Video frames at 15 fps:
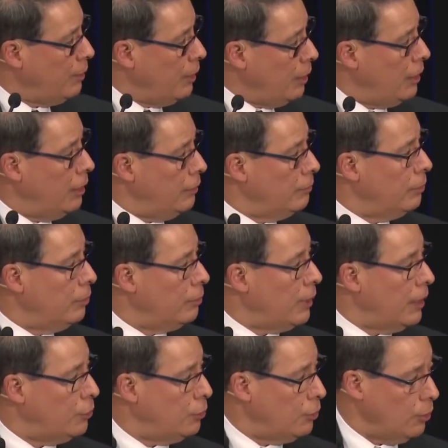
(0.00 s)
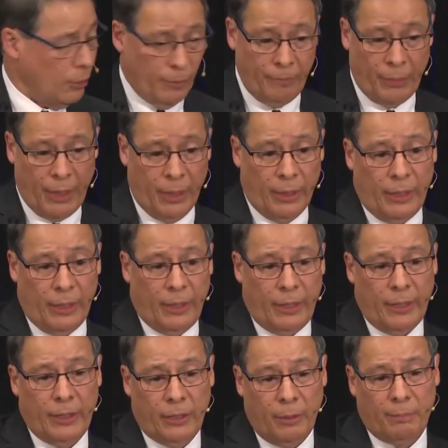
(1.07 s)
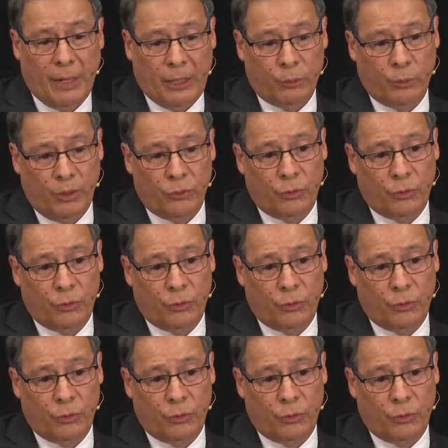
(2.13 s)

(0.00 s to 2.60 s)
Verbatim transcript: believe, right? So uh, in the pathway.